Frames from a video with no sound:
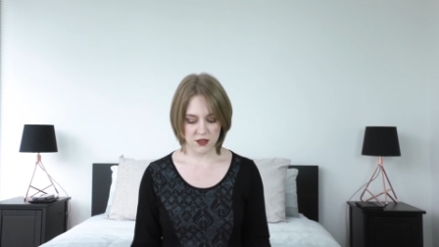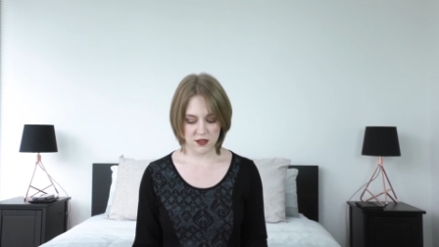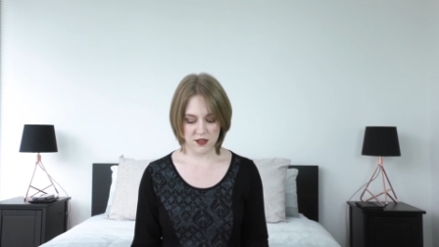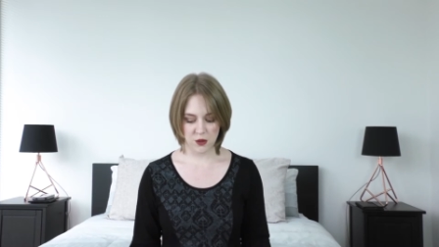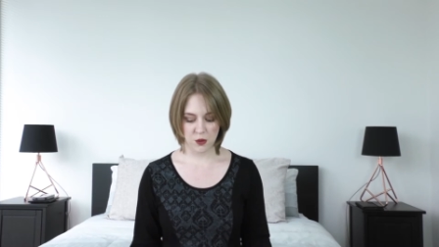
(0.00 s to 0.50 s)

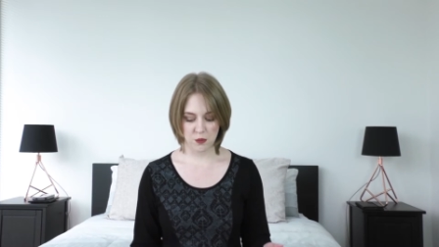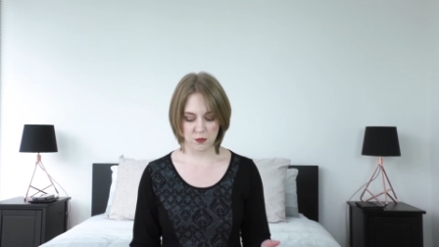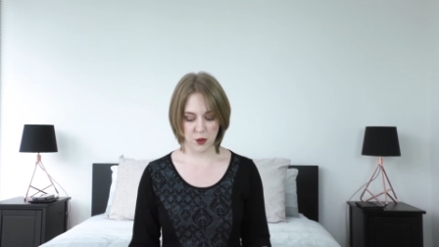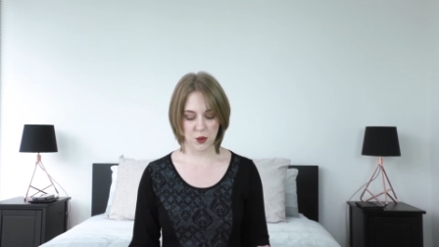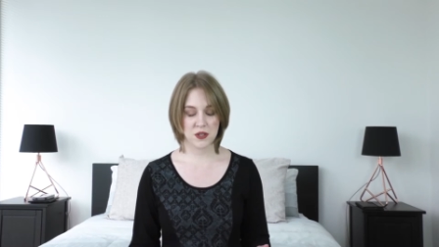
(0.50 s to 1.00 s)
So
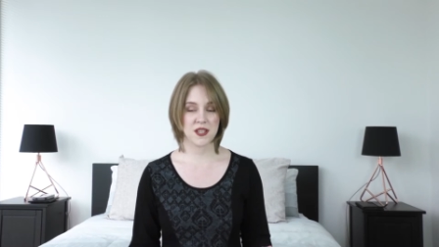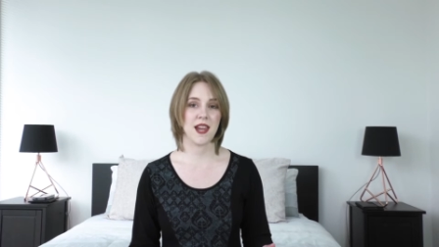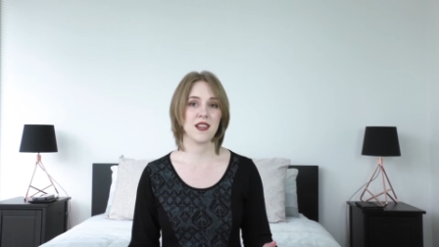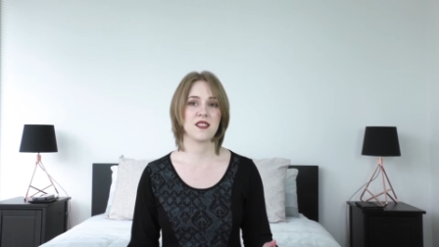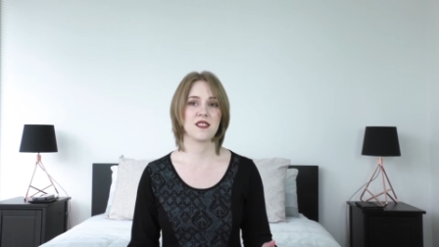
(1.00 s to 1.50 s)
both
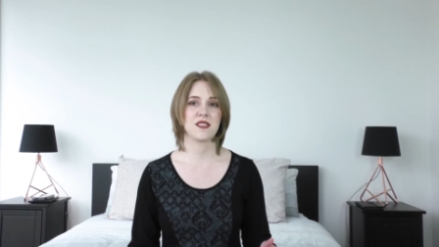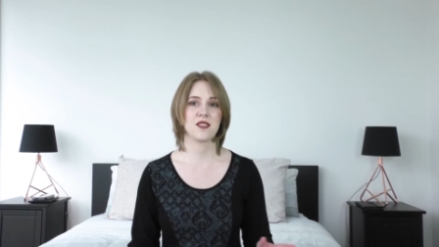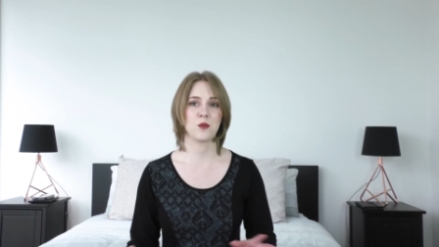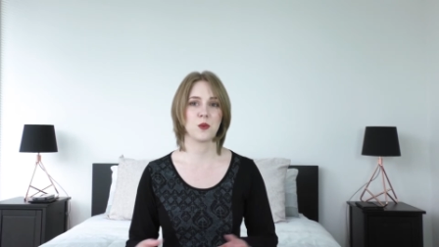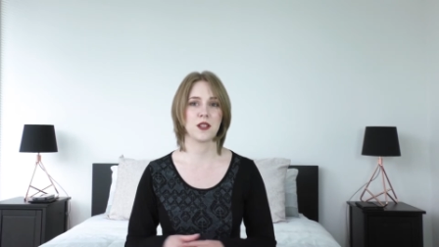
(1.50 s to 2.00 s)
tests
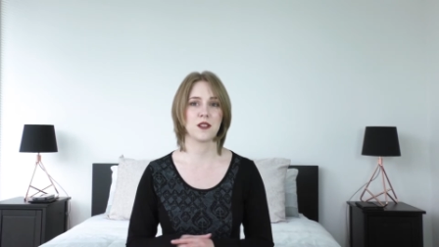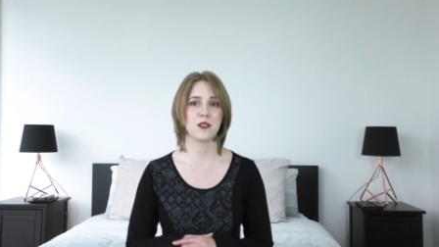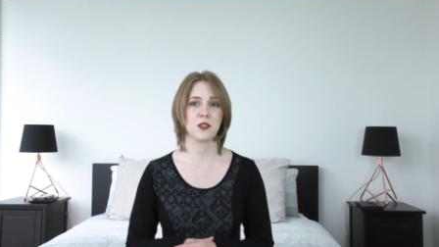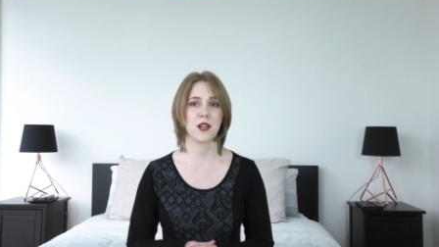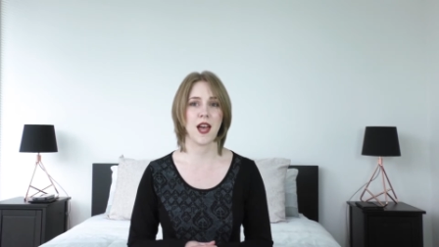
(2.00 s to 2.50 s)

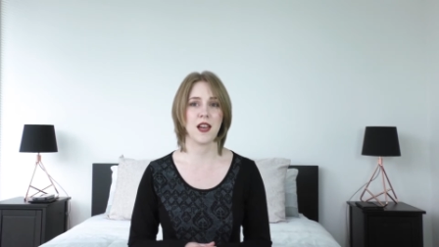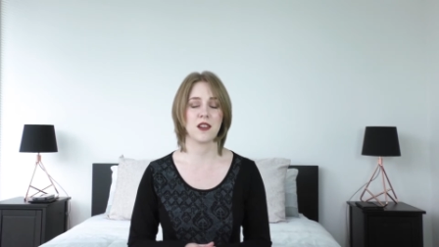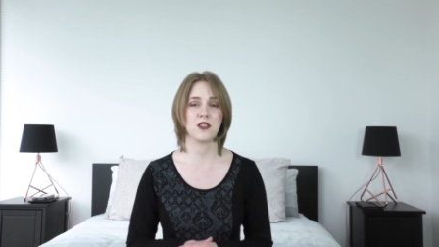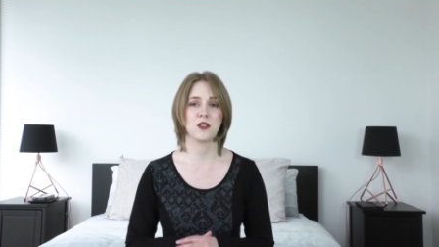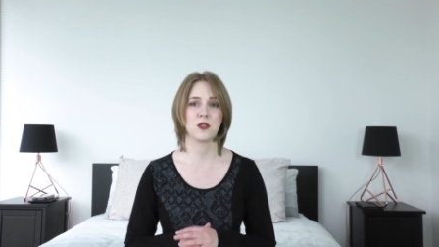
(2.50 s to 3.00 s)
will look
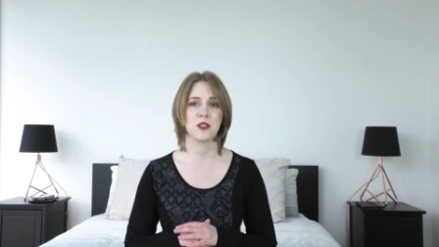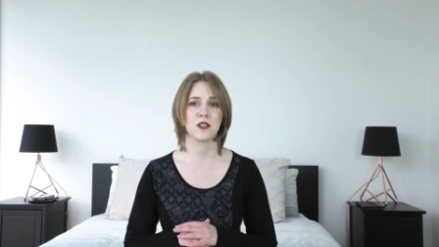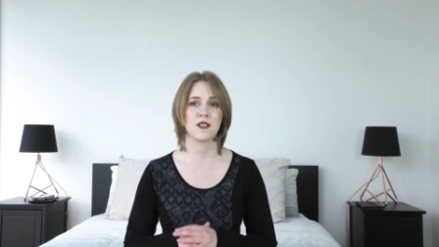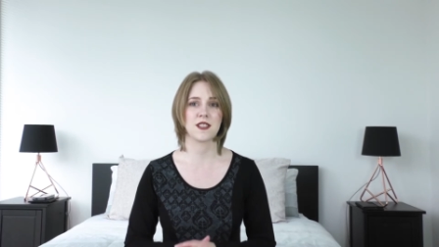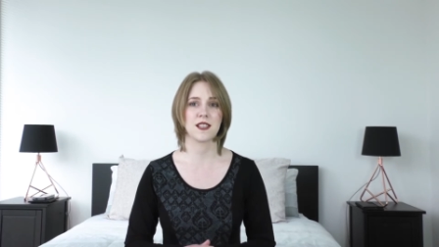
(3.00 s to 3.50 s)
at
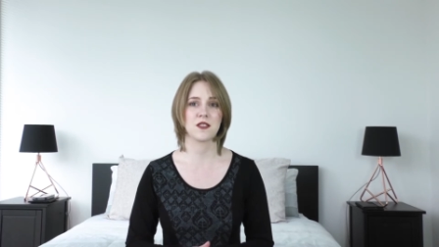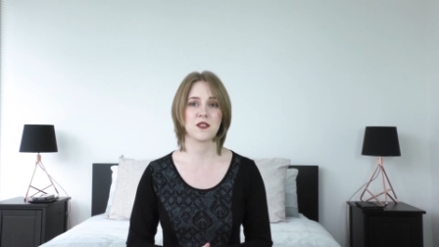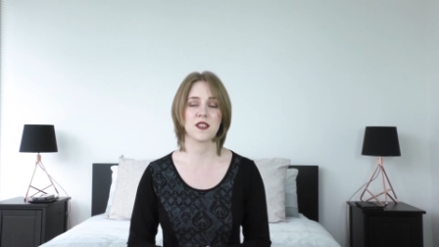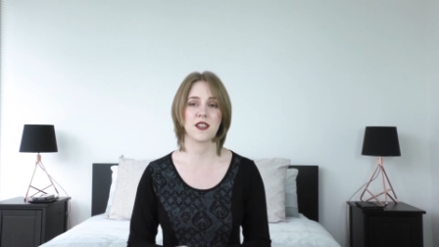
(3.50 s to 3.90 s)
your skills